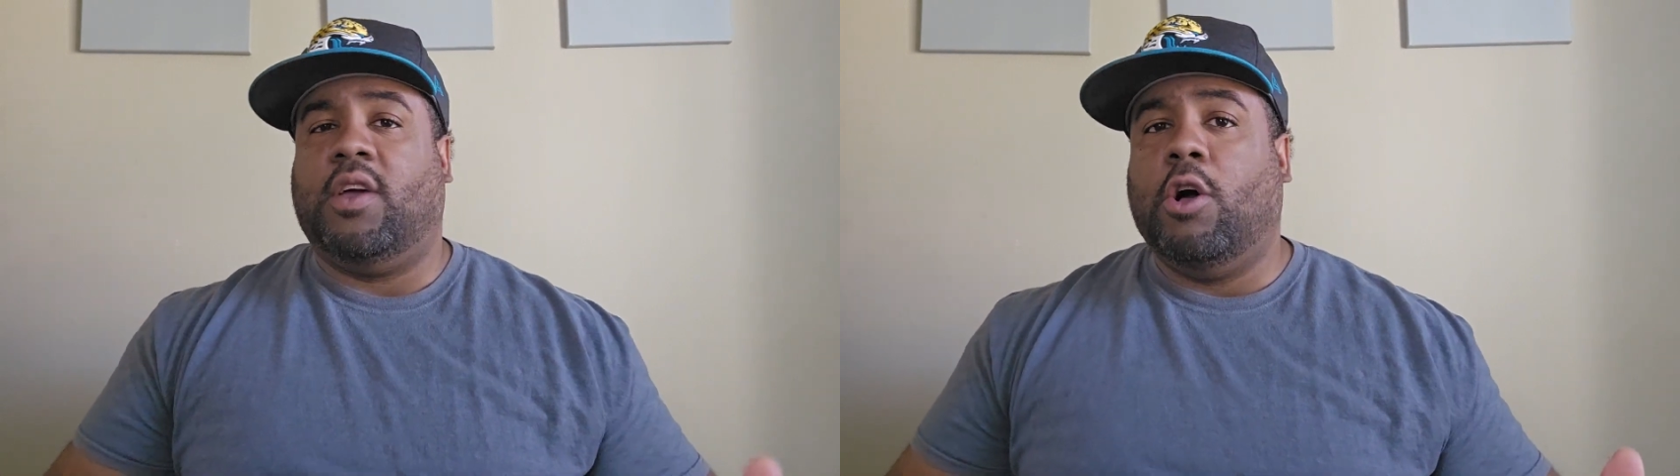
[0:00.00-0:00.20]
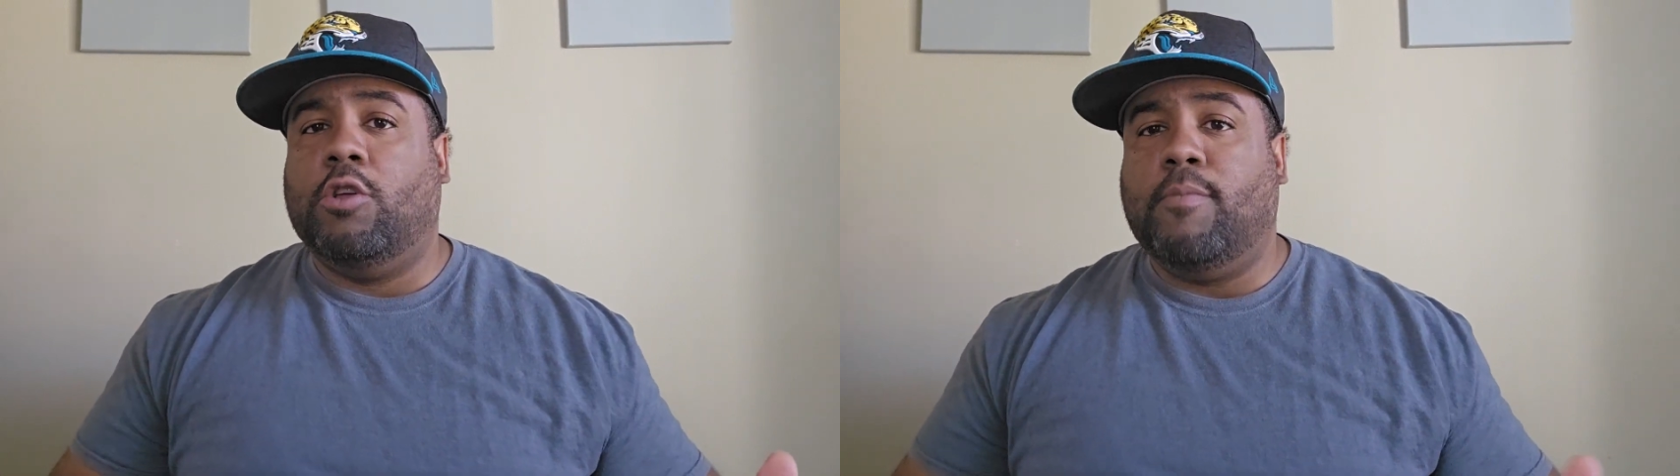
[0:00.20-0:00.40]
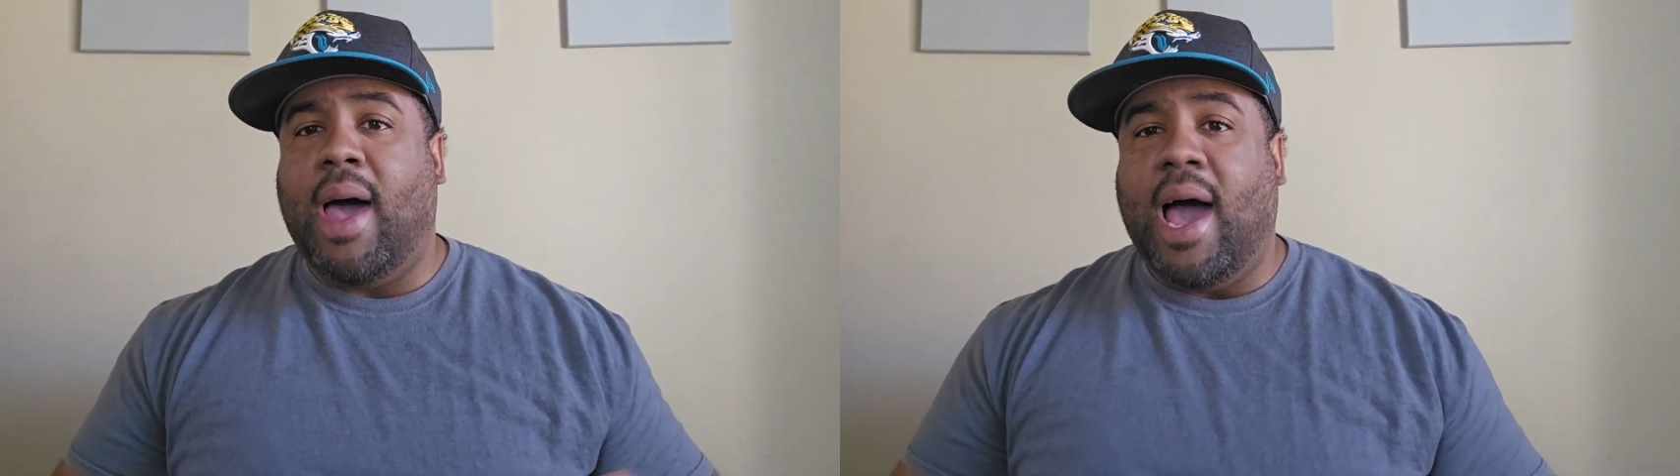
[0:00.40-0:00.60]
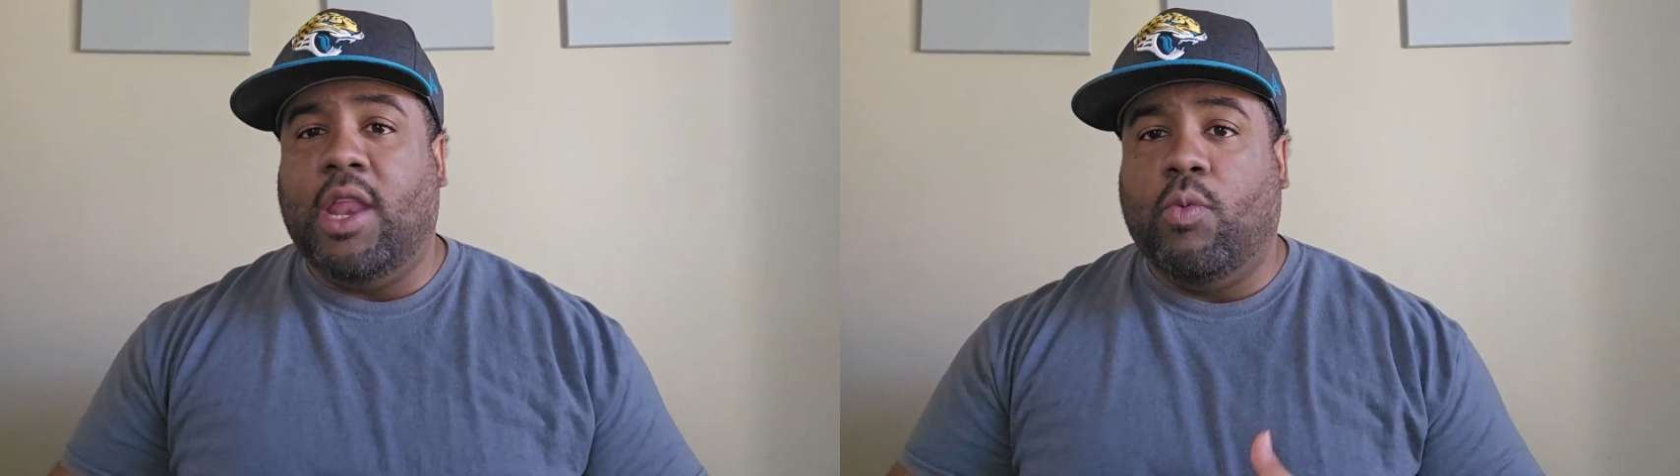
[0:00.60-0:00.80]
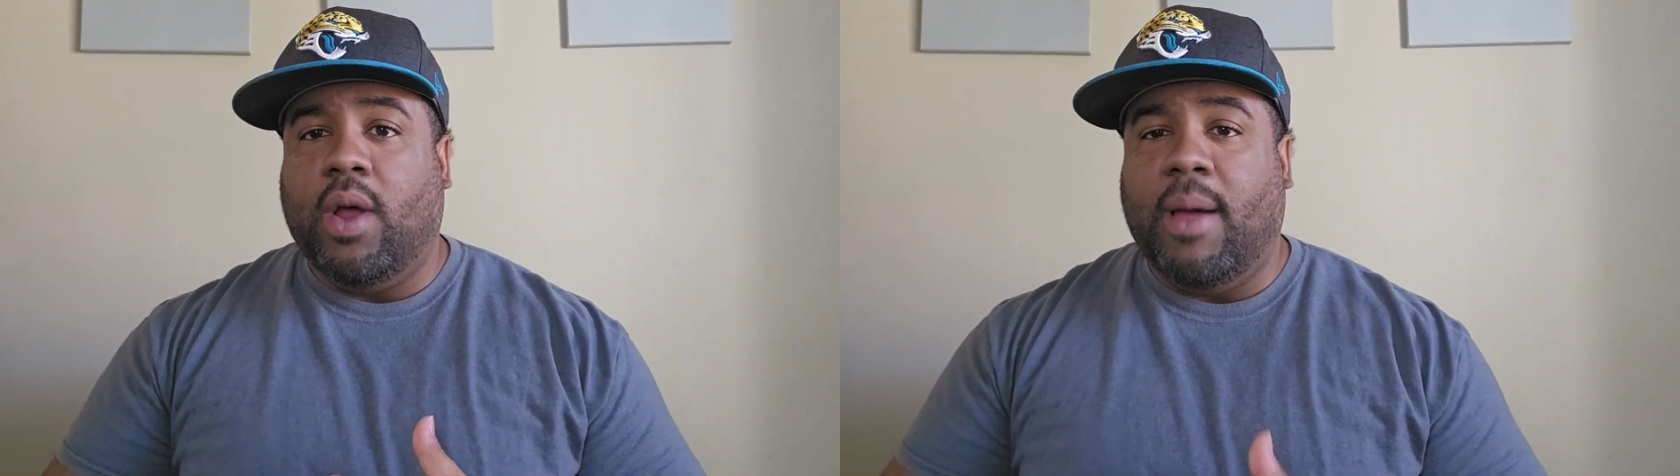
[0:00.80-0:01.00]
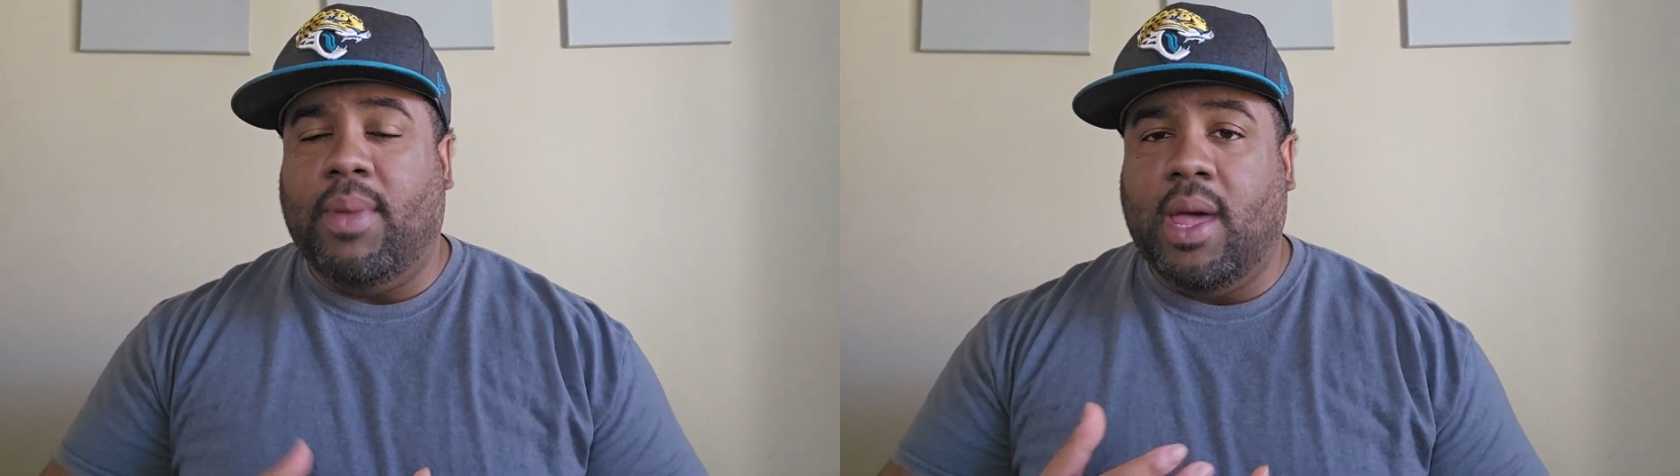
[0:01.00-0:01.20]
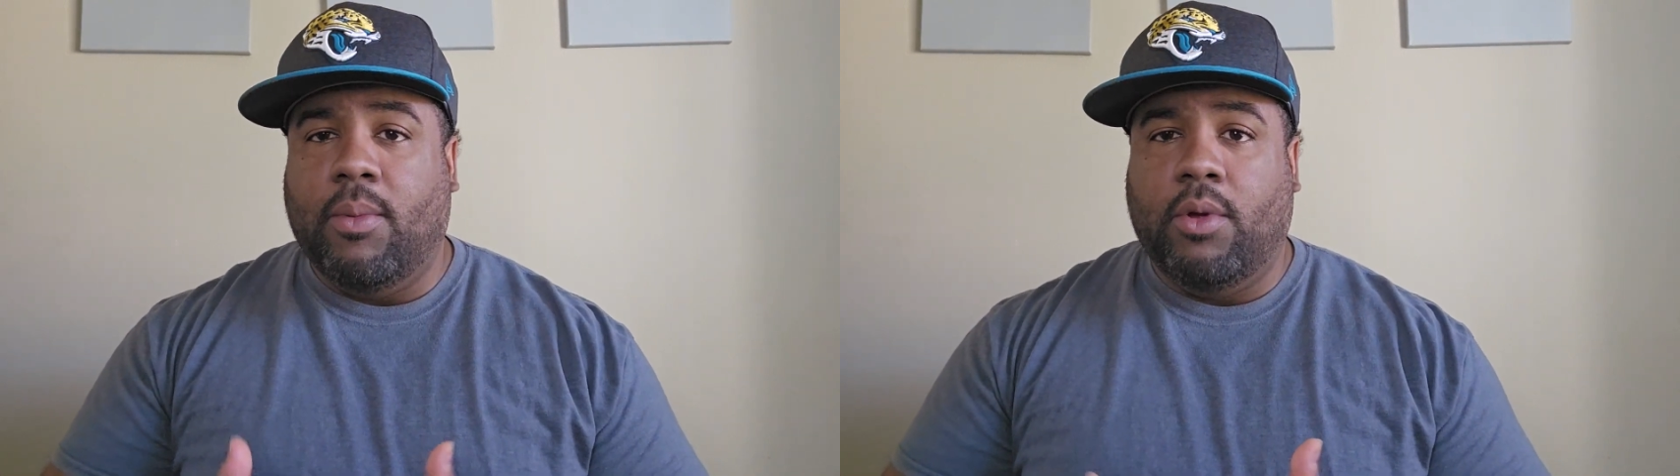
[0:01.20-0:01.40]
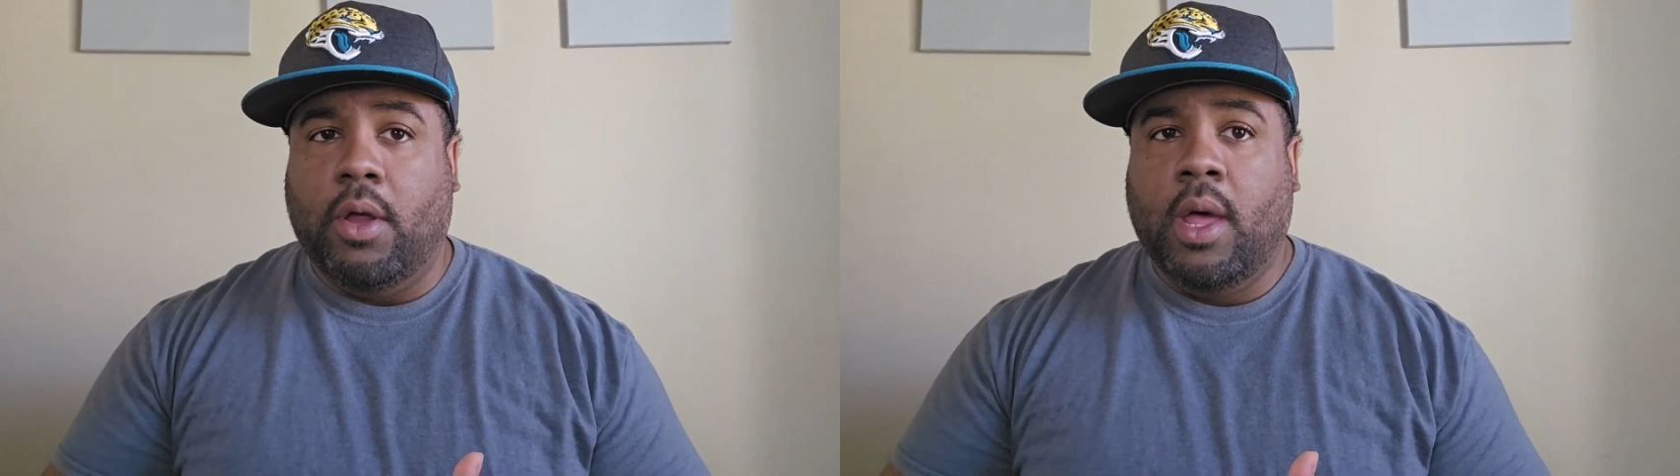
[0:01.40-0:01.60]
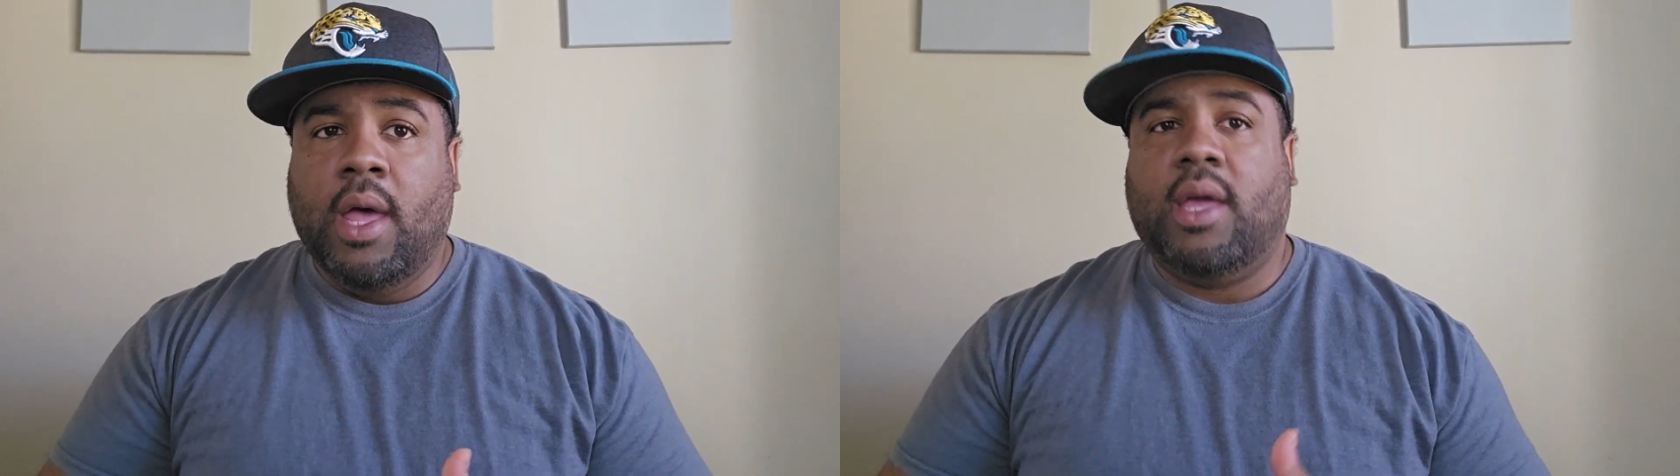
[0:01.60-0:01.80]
it goes bad, you want to be able to